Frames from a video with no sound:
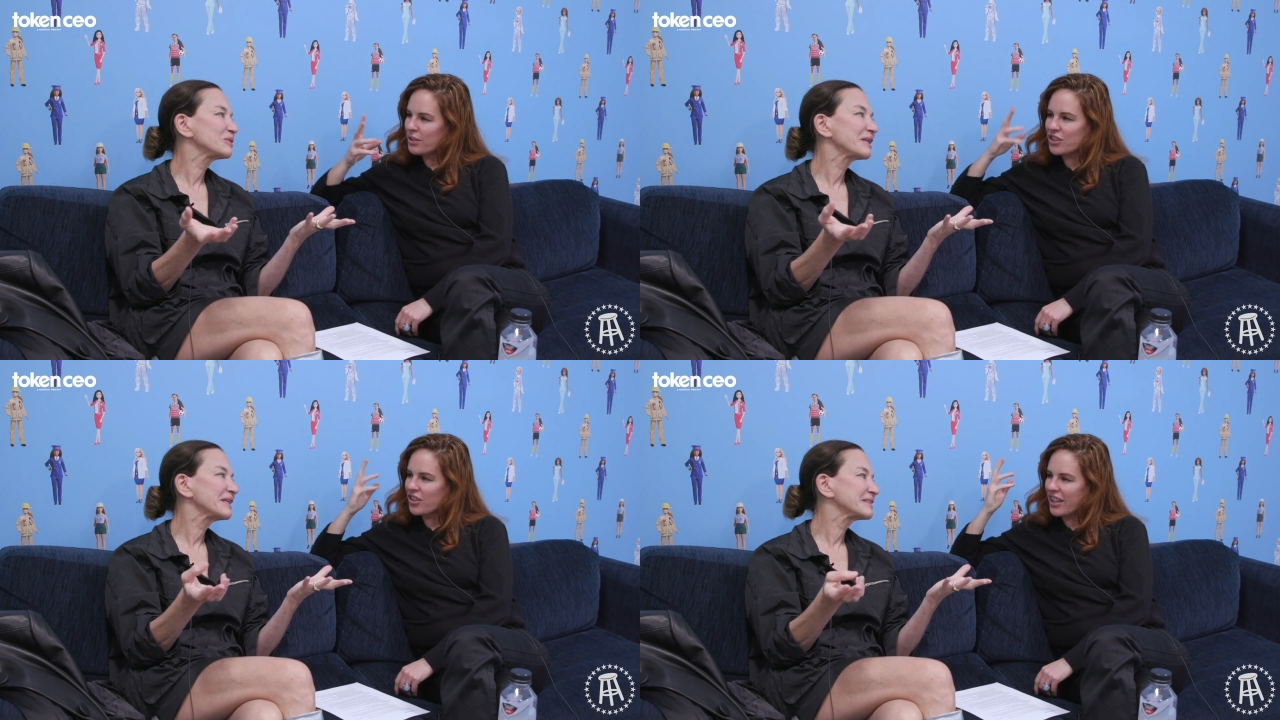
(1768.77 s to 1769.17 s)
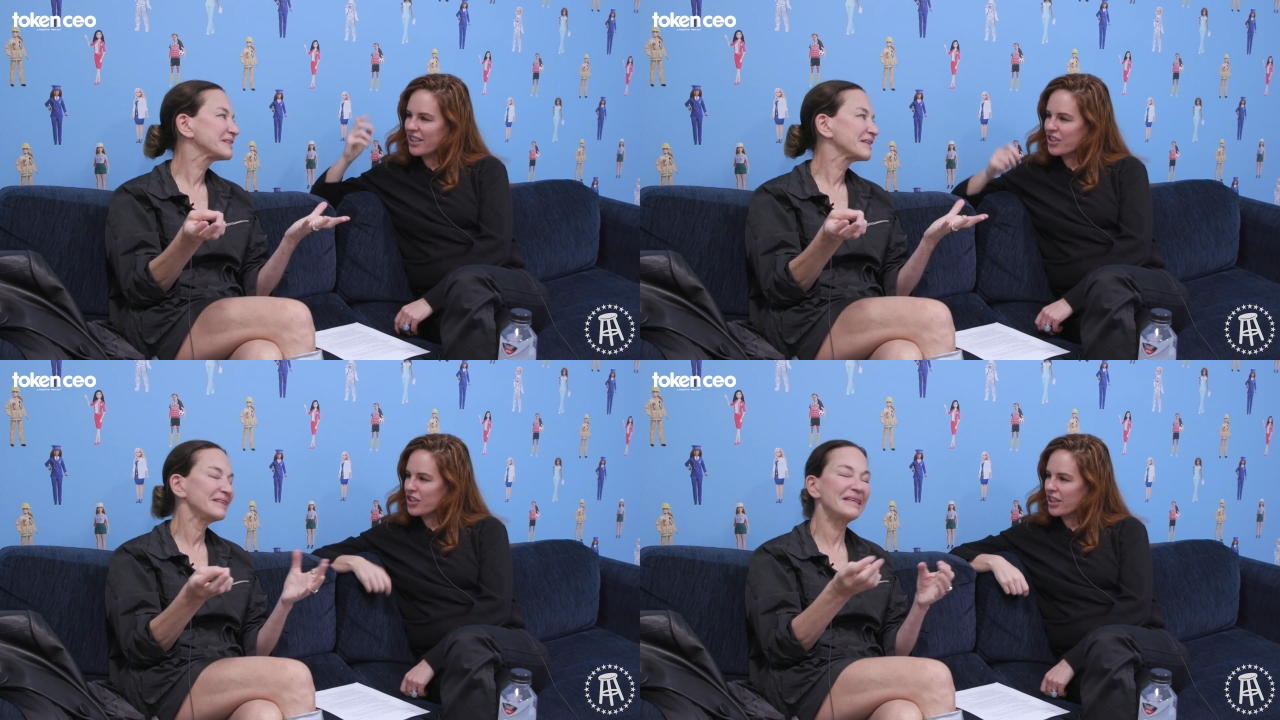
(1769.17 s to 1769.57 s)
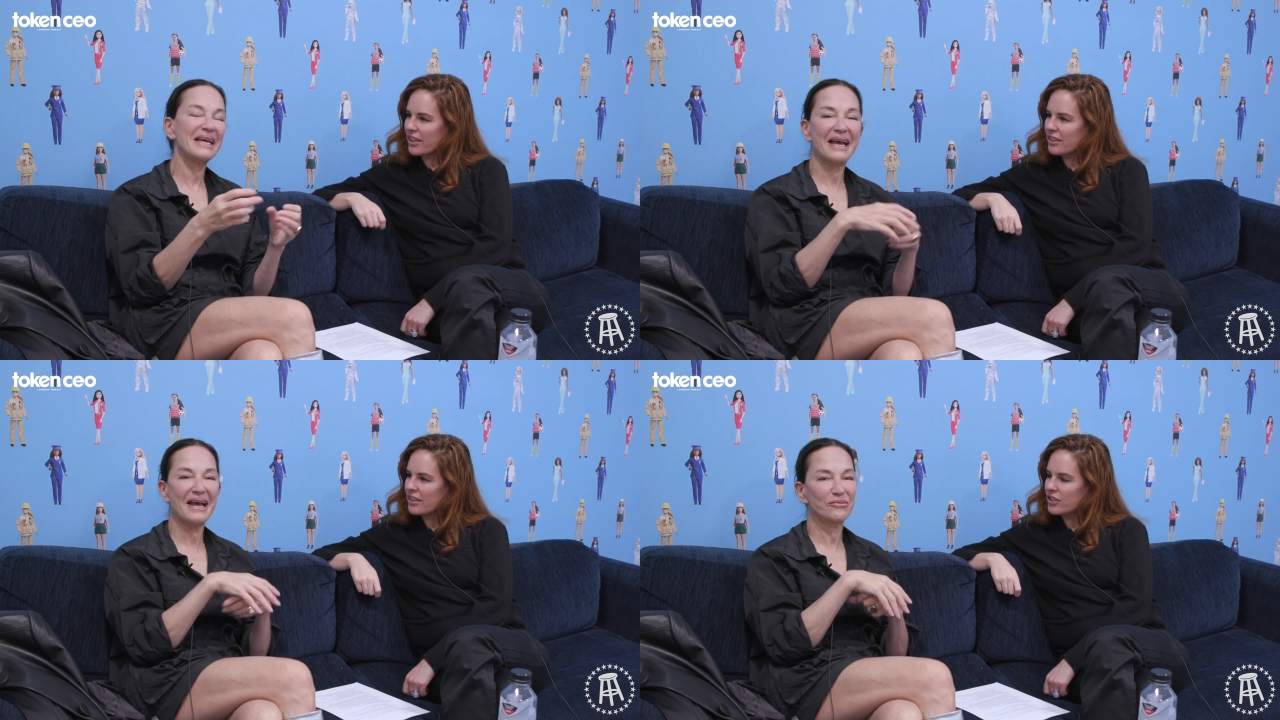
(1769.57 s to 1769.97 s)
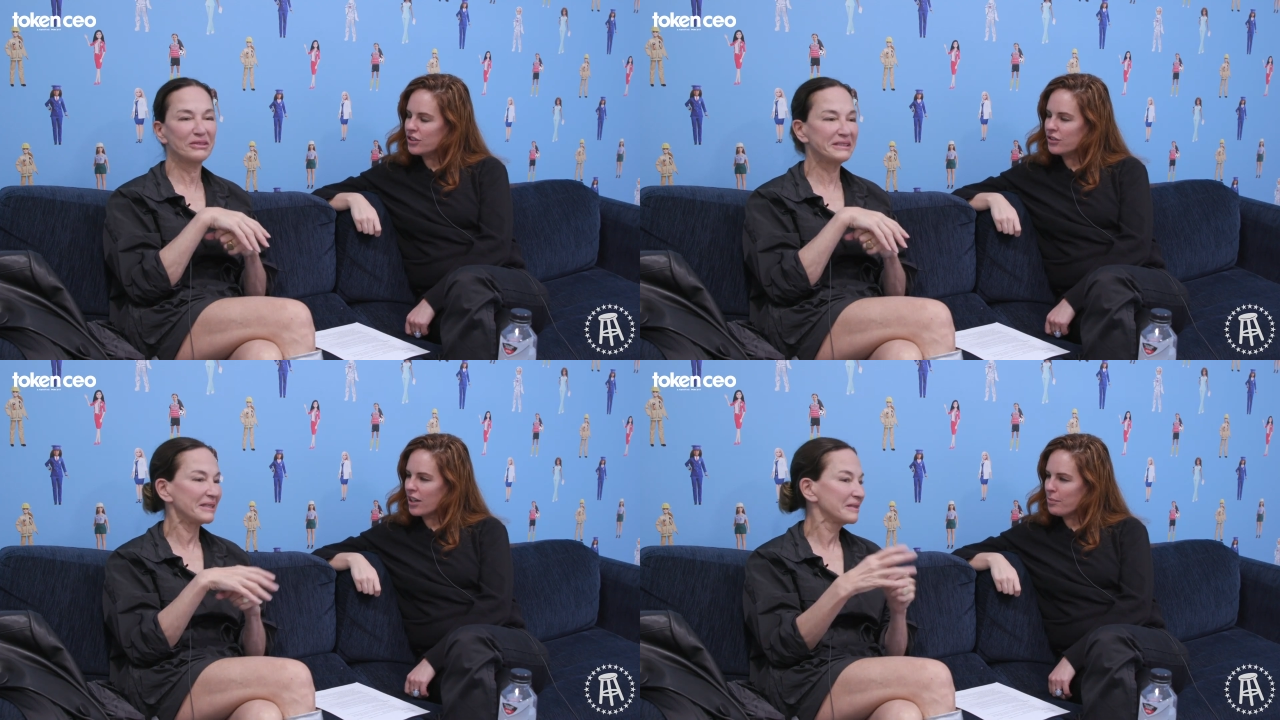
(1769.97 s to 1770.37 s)
Speaker 1: always creating to, shit. Yeah.
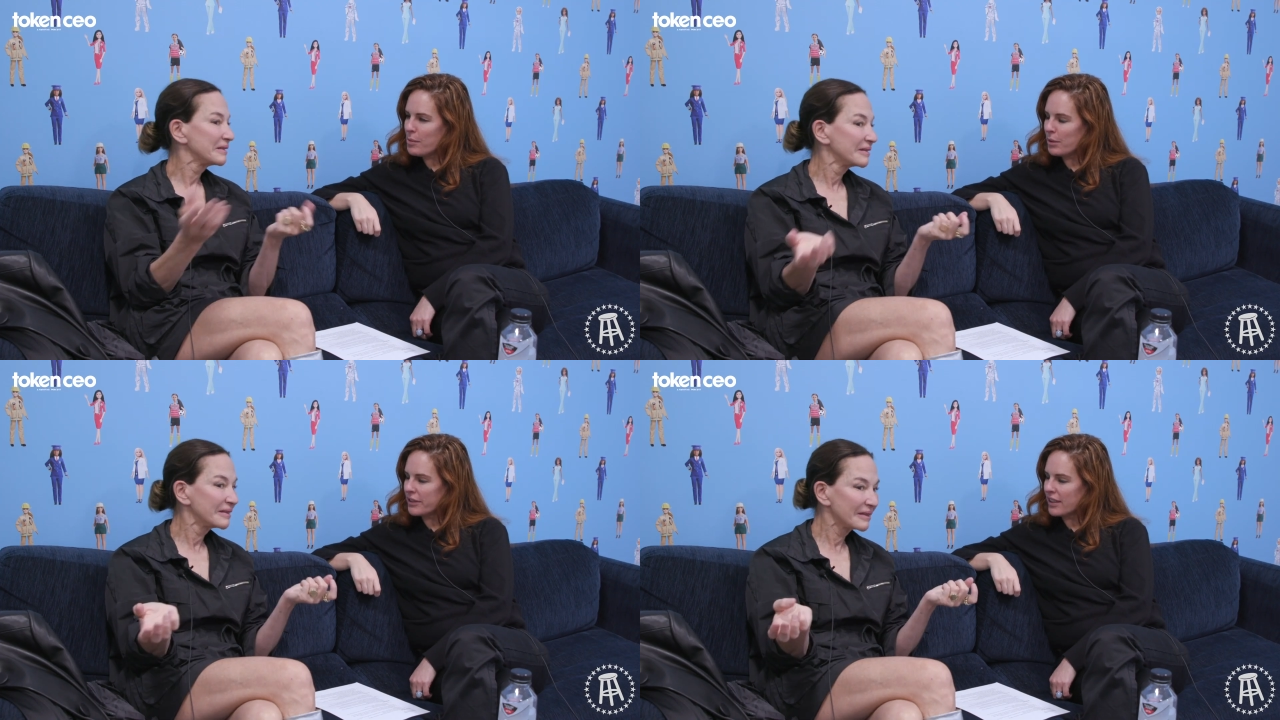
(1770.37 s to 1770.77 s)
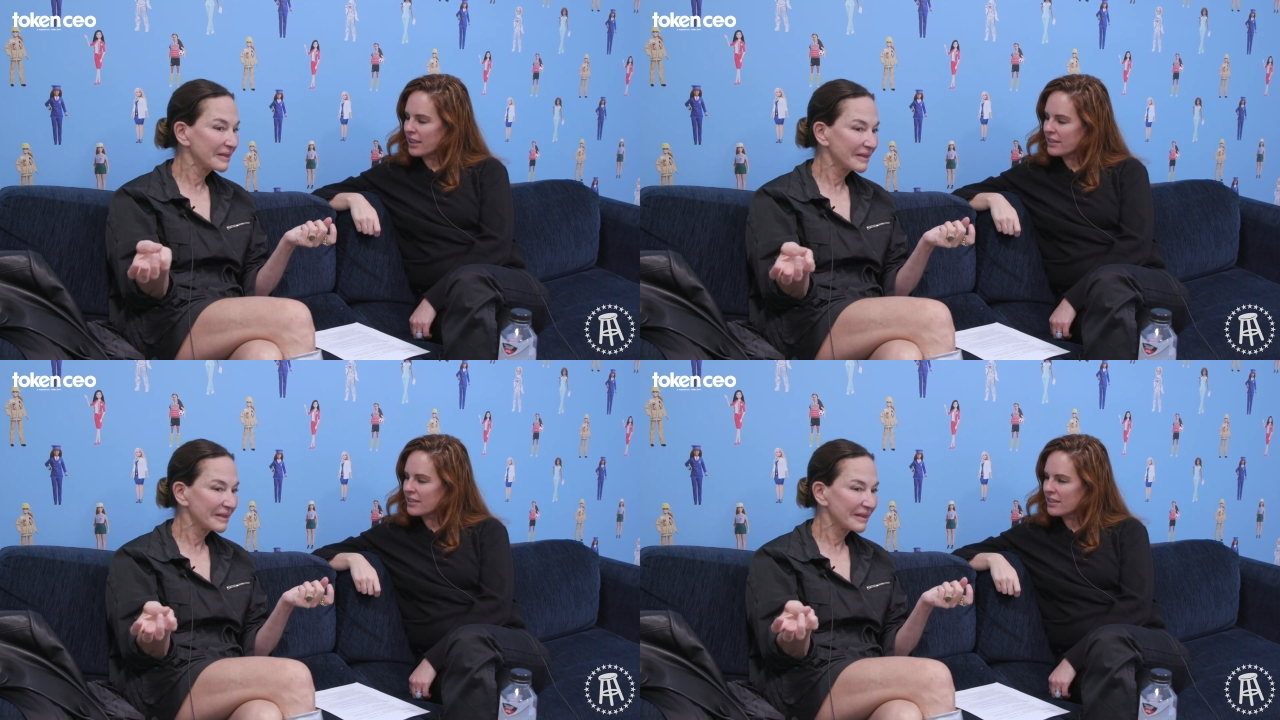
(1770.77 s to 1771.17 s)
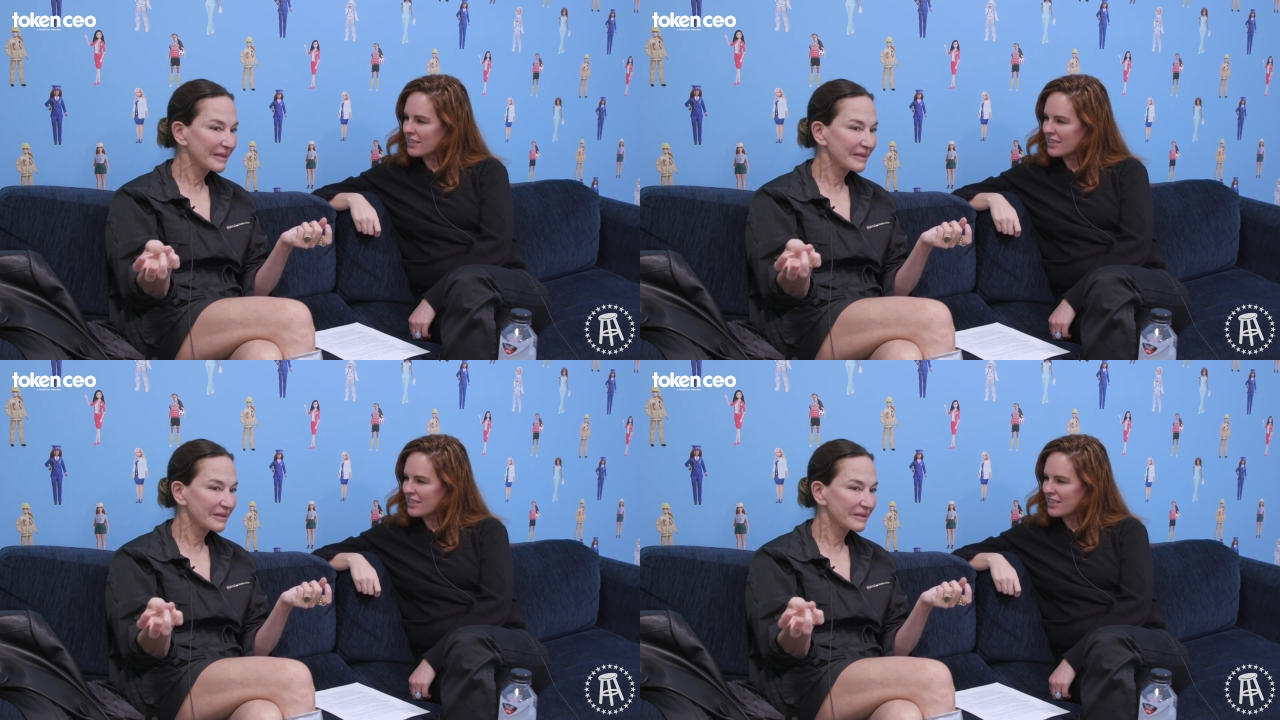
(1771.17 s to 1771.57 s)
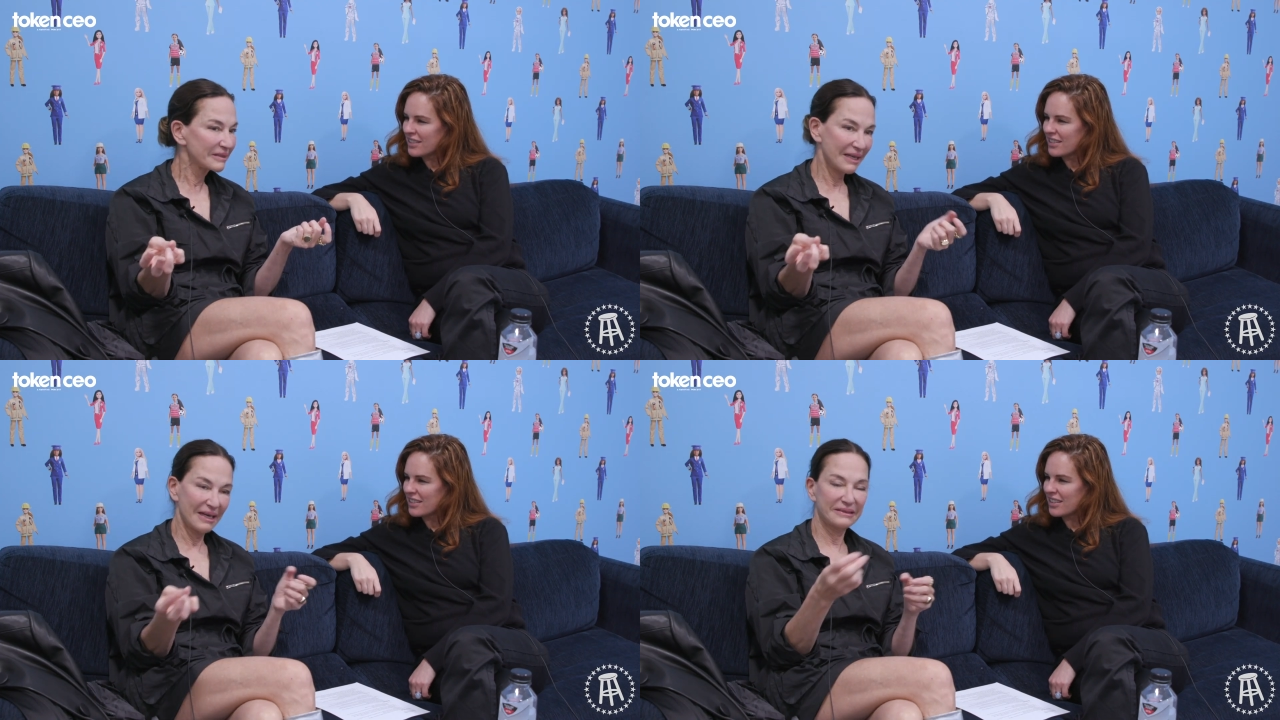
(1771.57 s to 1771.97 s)
Do you did. drive people nuts?
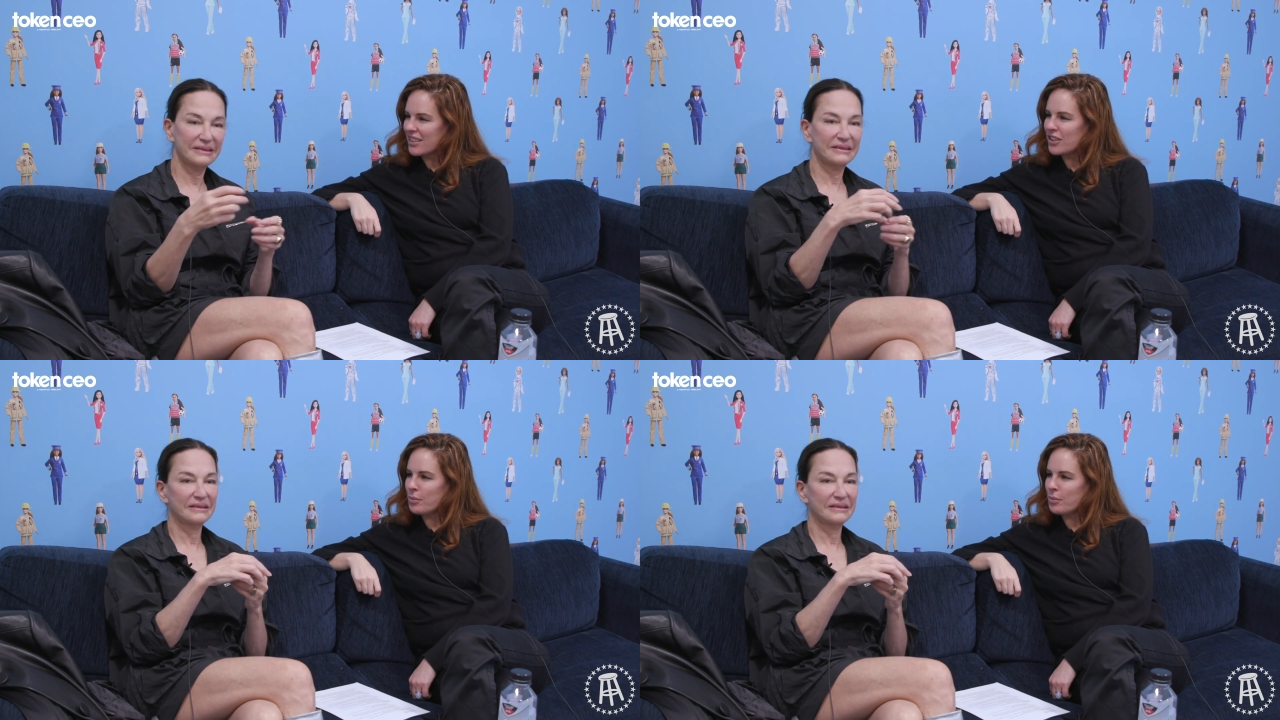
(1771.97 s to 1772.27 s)
Yes.